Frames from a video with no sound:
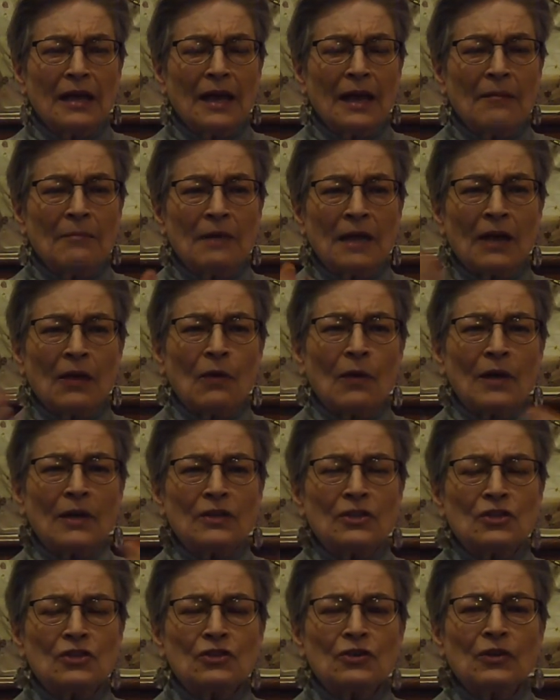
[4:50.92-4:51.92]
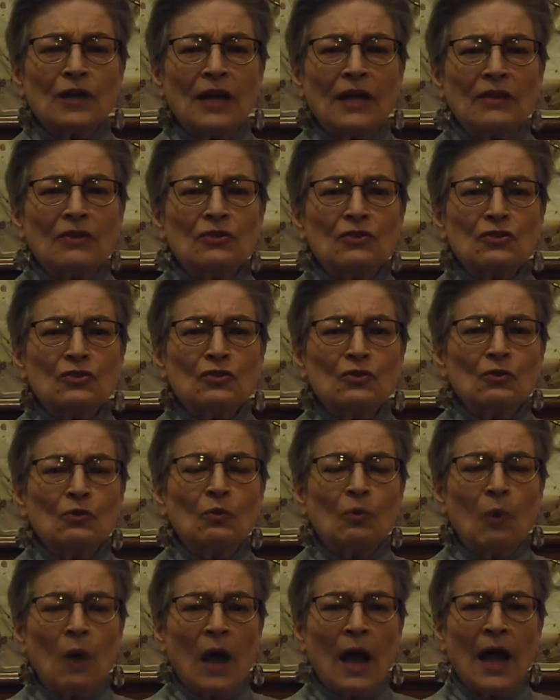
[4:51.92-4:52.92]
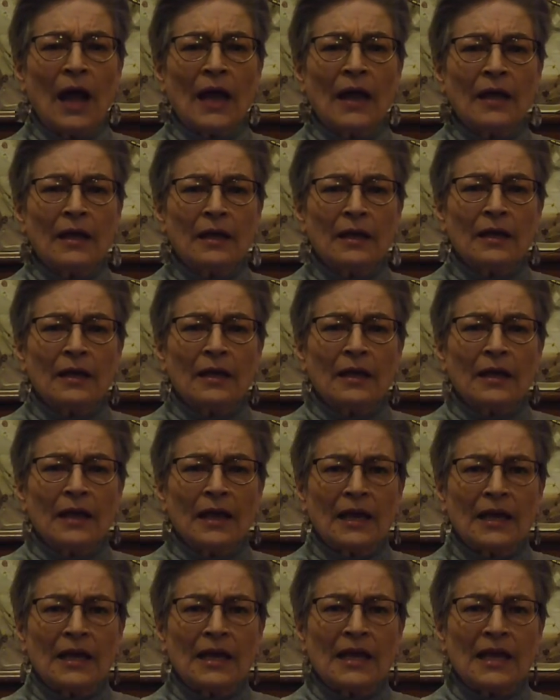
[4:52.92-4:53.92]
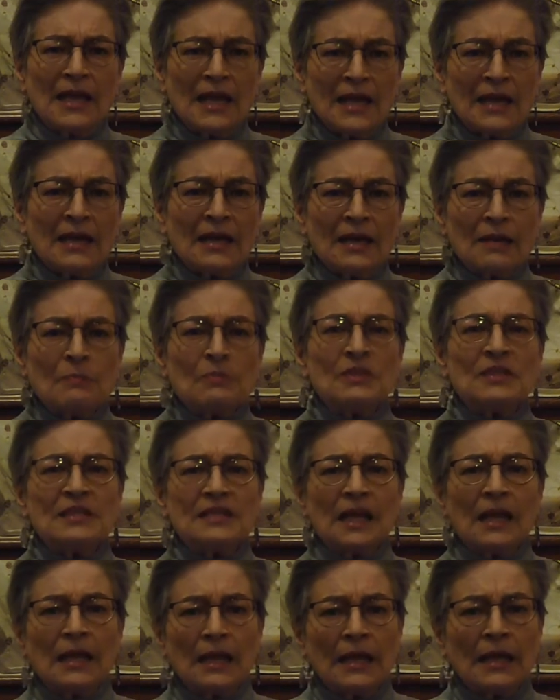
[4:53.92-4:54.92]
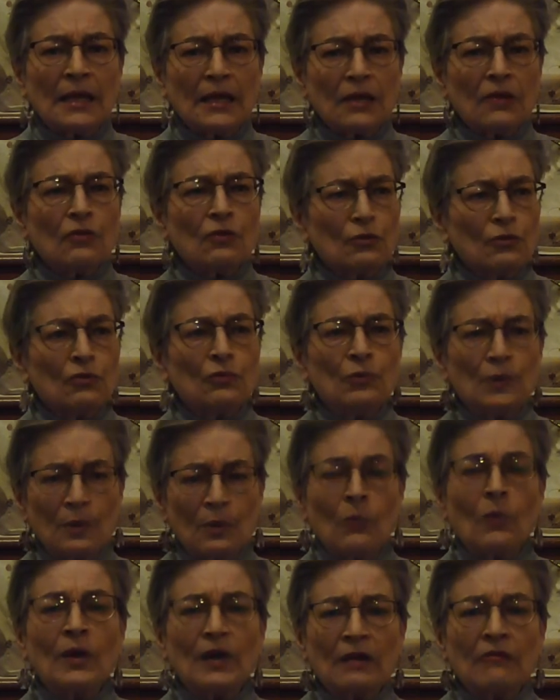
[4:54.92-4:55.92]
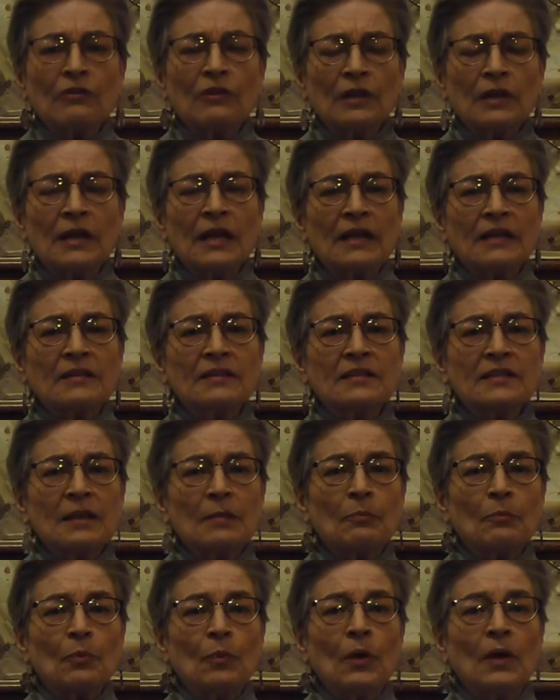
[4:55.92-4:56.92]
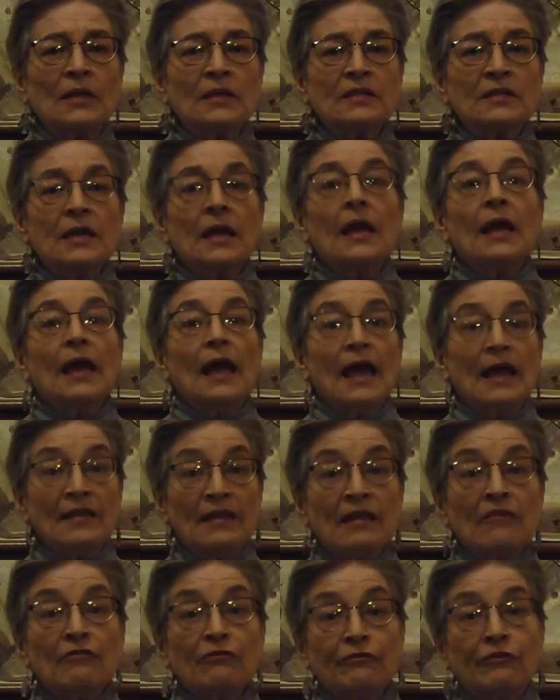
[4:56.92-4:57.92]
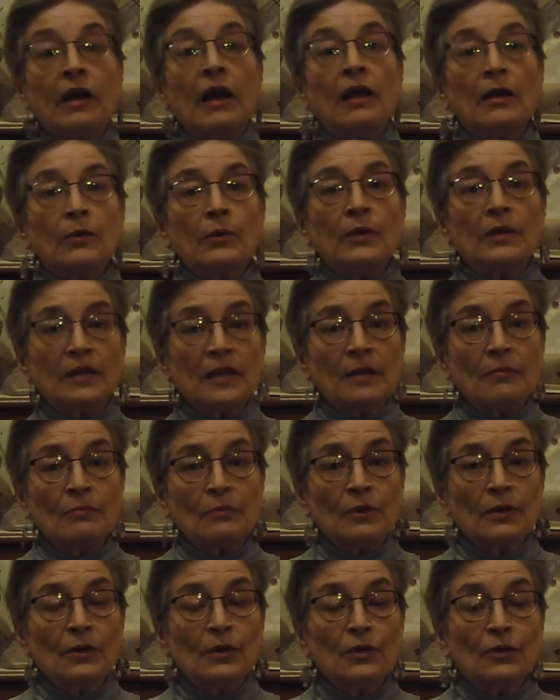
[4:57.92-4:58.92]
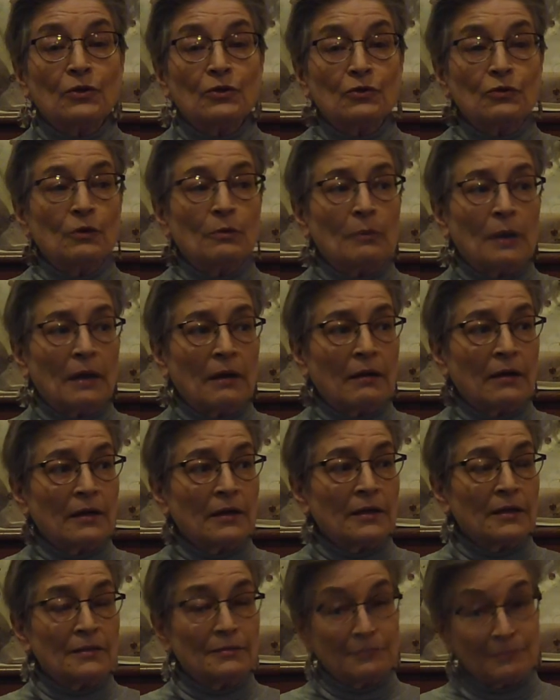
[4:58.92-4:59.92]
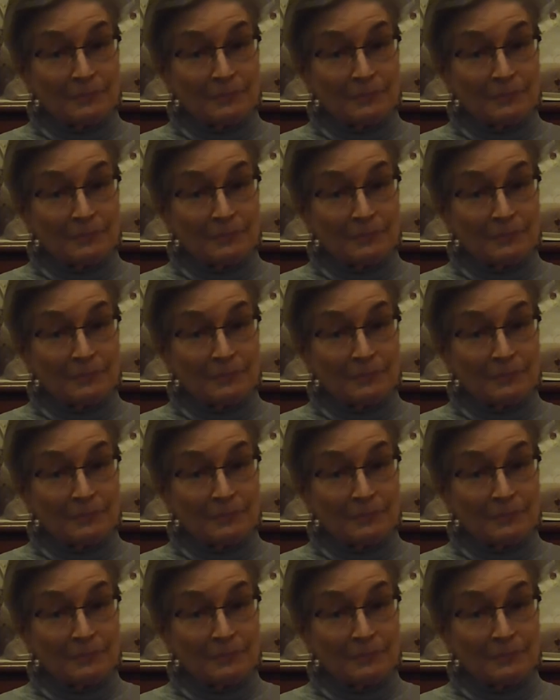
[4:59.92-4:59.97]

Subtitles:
I'm not quite sure I understood why. And he ended up selling it or doing whatever the next step was, and then following them to America.